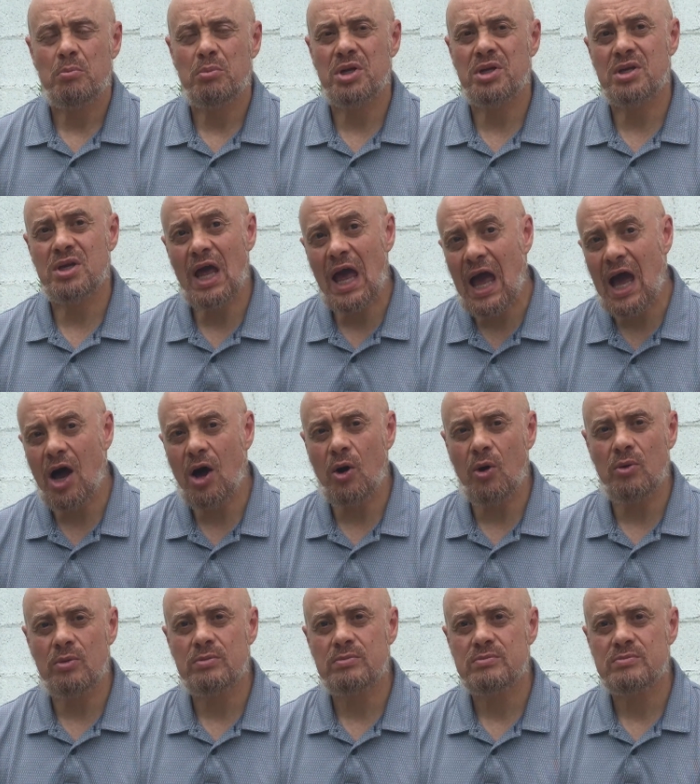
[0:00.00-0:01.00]
But
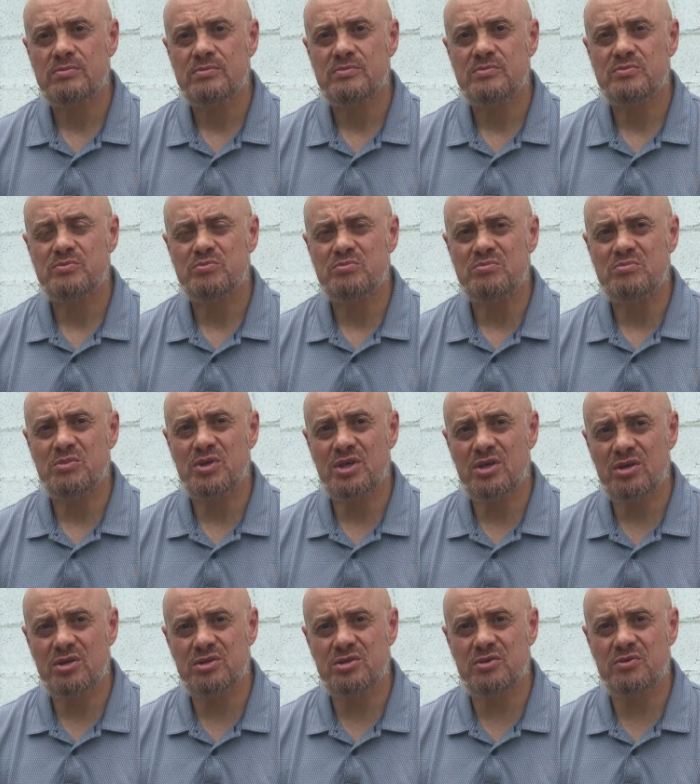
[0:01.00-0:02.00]
now,
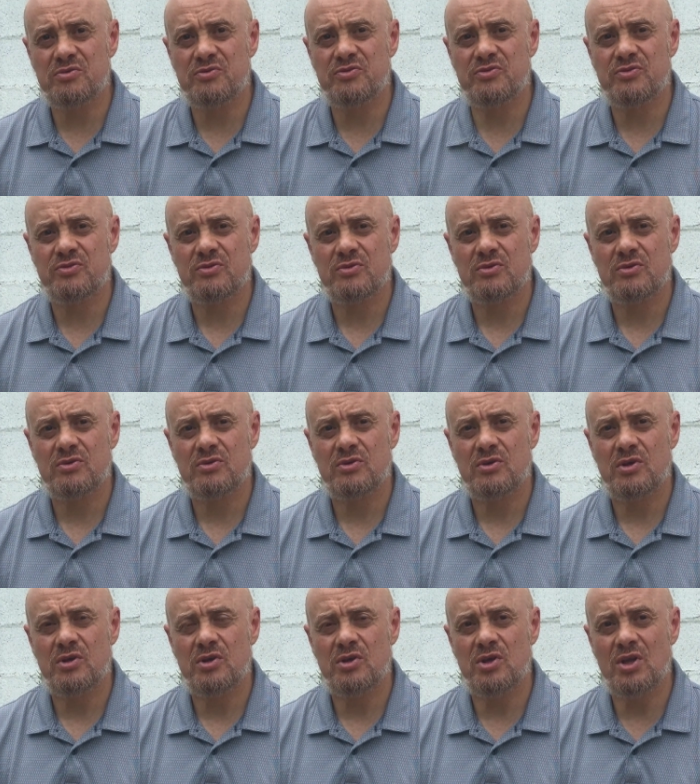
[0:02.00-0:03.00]
because of
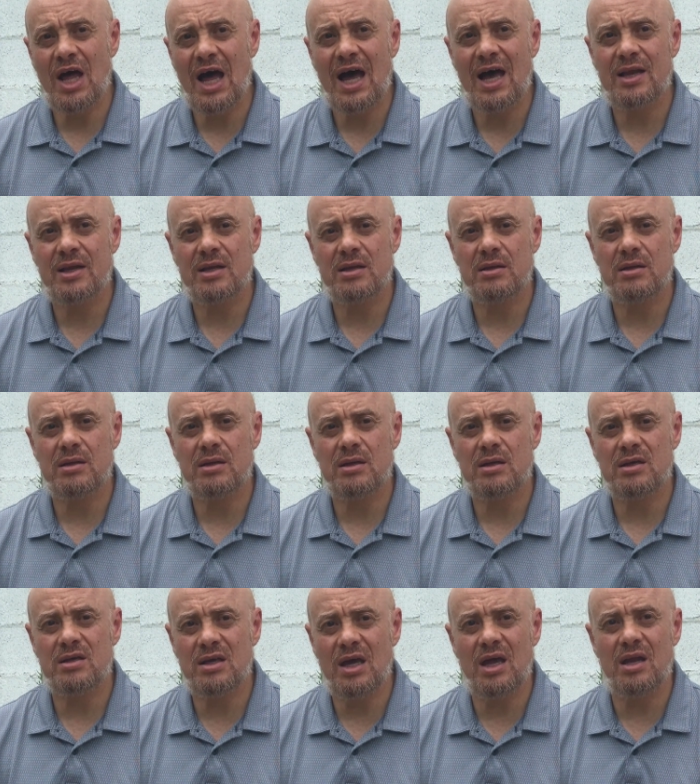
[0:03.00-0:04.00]
not
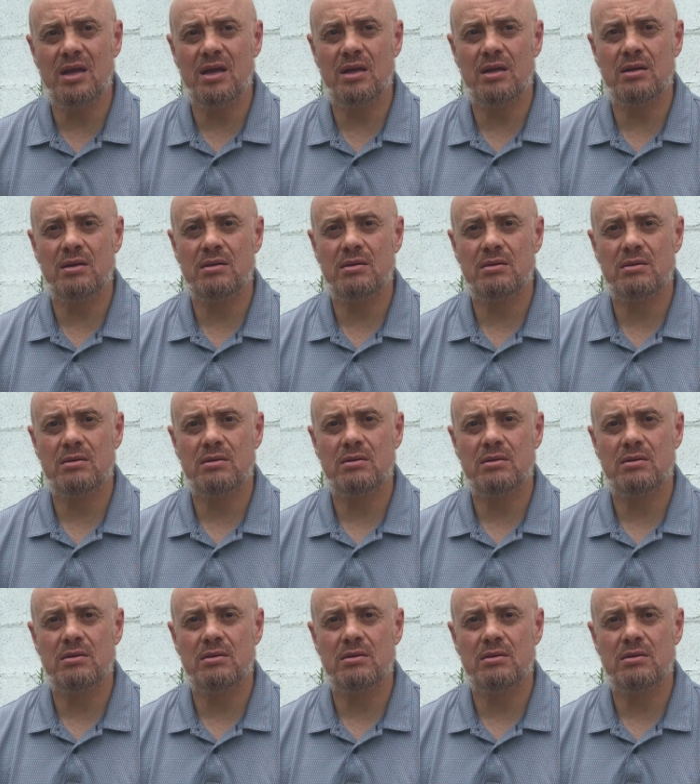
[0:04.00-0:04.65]
getting